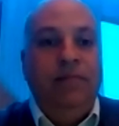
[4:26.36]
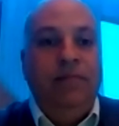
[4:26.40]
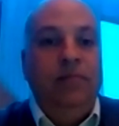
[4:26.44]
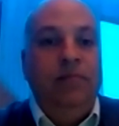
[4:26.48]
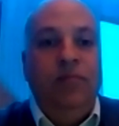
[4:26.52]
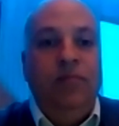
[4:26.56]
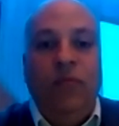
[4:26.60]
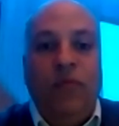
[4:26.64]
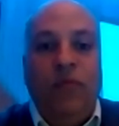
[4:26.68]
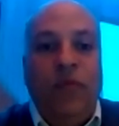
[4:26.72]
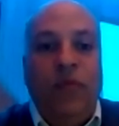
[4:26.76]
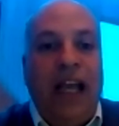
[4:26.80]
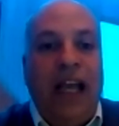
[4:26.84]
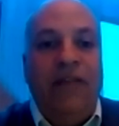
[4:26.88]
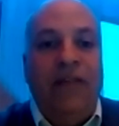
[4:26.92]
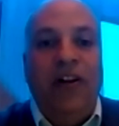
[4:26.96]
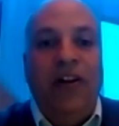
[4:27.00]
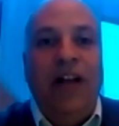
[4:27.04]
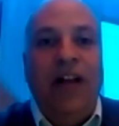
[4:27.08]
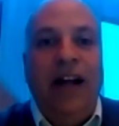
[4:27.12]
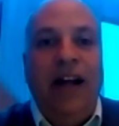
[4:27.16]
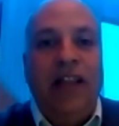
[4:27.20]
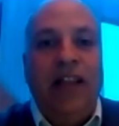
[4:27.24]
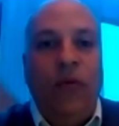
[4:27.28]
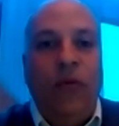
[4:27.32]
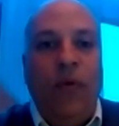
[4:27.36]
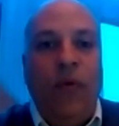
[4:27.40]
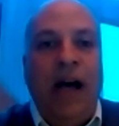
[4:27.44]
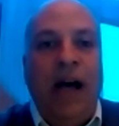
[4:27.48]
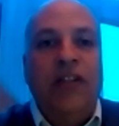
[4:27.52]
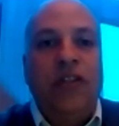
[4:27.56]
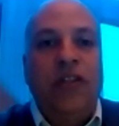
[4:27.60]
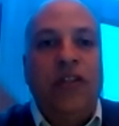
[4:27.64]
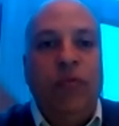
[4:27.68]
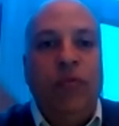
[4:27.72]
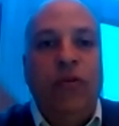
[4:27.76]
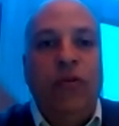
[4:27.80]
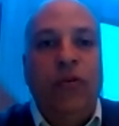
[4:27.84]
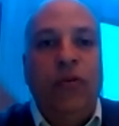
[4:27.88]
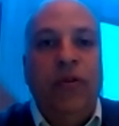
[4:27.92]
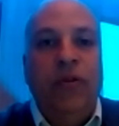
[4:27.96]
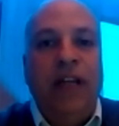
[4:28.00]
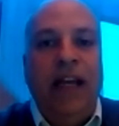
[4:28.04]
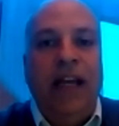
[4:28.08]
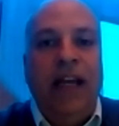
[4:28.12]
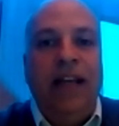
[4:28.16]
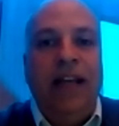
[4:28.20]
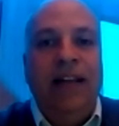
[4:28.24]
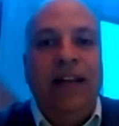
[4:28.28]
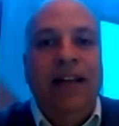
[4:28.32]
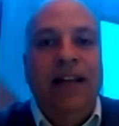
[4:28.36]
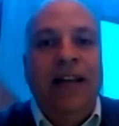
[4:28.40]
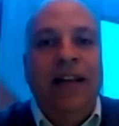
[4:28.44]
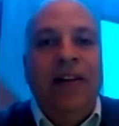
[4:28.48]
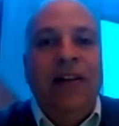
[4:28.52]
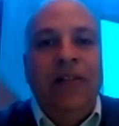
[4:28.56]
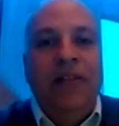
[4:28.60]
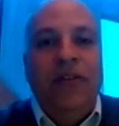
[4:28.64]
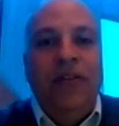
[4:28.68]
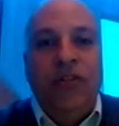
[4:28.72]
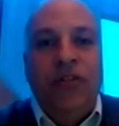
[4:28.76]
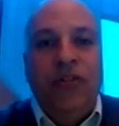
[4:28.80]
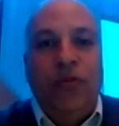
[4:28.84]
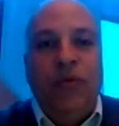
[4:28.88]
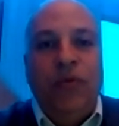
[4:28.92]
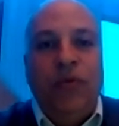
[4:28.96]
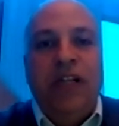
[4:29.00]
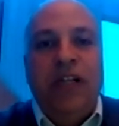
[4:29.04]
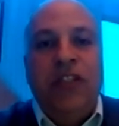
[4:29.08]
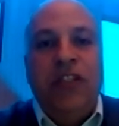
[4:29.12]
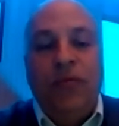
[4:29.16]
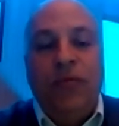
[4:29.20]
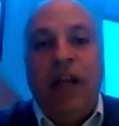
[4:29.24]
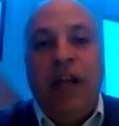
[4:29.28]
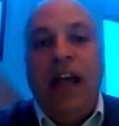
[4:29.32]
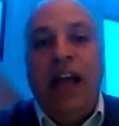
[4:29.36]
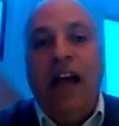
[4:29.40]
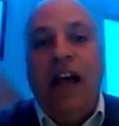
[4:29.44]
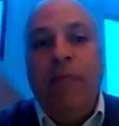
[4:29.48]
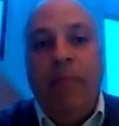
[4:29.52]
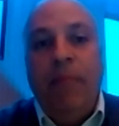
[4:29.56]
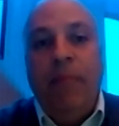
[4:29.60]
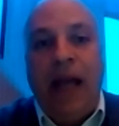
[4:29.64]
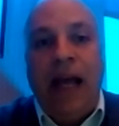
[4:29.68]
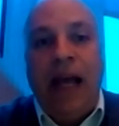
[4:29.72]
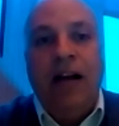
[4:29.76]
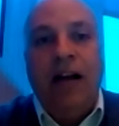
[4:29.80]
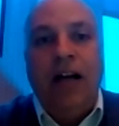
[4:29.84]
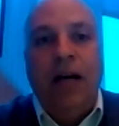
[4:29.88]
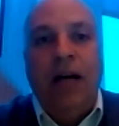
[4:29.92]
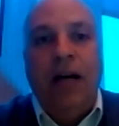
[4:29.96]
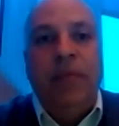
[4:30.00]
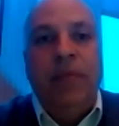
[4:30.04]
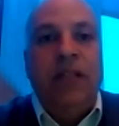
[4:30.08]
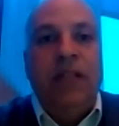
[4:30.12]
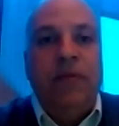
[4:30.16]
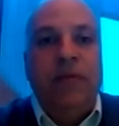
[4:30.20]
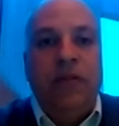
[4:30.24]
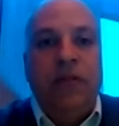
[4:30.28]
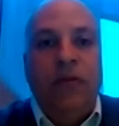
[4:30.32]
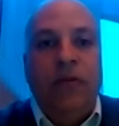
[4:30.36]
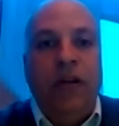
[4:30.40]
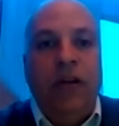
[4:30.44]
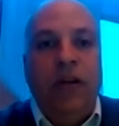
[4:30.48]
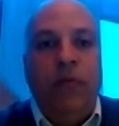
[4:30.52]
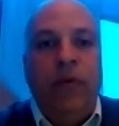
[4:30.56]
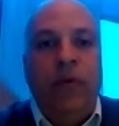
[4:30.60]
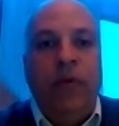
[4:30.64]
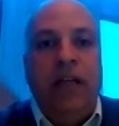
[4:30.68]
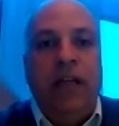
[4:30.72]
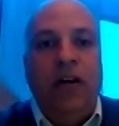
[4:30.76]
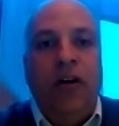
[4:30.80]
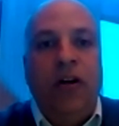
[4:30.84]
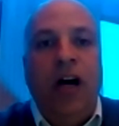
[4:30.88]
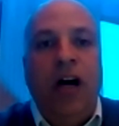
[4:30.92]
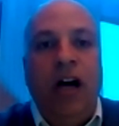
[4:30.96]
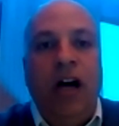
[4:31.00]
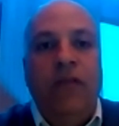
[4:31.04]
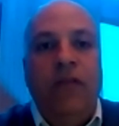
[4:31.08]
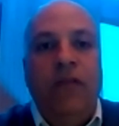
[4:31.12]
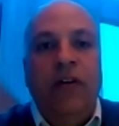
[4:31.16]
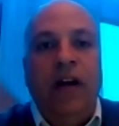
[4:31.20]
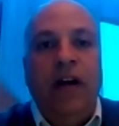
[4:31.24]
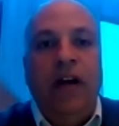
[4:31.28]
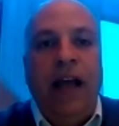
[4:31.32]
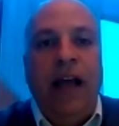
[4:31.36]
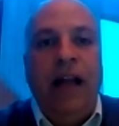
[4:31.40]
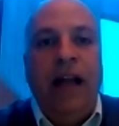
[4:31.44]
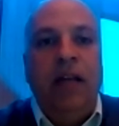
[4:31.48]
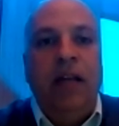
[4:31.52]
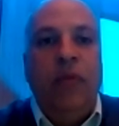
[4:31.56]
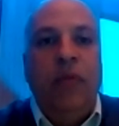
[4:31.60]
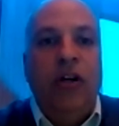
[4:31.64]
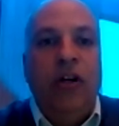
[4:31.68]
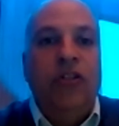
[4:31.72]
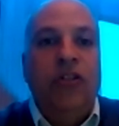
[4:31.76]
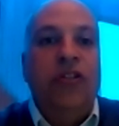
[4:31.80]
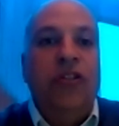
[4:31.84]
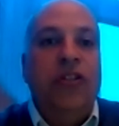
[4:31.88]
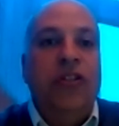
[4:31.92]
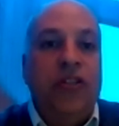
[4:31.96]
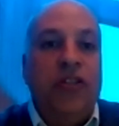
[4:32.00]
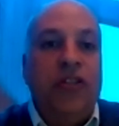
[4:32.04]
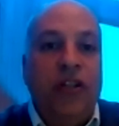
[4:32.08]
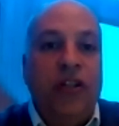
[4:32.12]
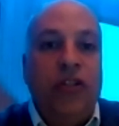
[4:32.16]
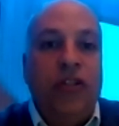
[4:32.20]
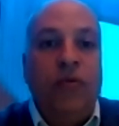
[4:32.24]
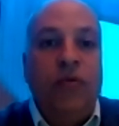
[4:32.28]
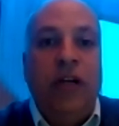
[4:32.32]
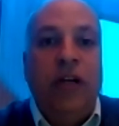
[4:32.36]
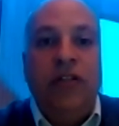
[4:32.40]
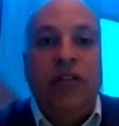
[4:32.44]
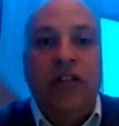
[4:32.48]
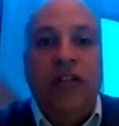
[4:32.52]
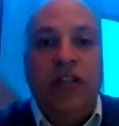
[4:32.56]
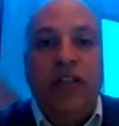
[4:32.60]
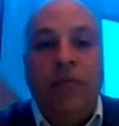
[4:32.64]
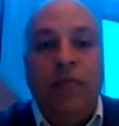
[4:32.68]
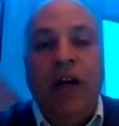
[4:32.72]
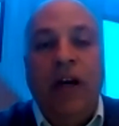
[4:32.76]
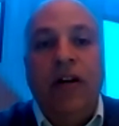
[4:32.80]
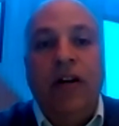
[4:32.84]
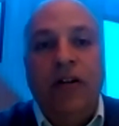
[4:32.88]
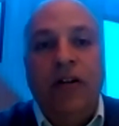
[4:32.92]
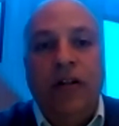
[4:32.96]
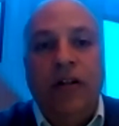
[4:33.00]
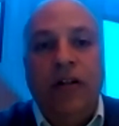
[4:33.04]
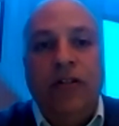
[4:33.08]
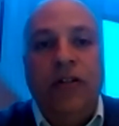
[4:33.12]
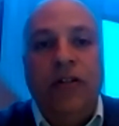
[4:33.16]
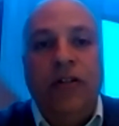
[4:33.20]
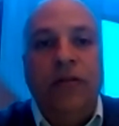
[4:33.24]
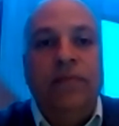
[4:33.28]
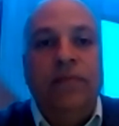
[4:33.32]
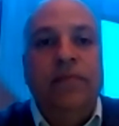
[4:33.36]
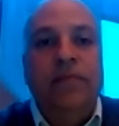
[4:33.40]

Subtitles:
have a client that wants to move to a date, there's a reason we have backup, is so that we can cover any emergency situations that might occur too.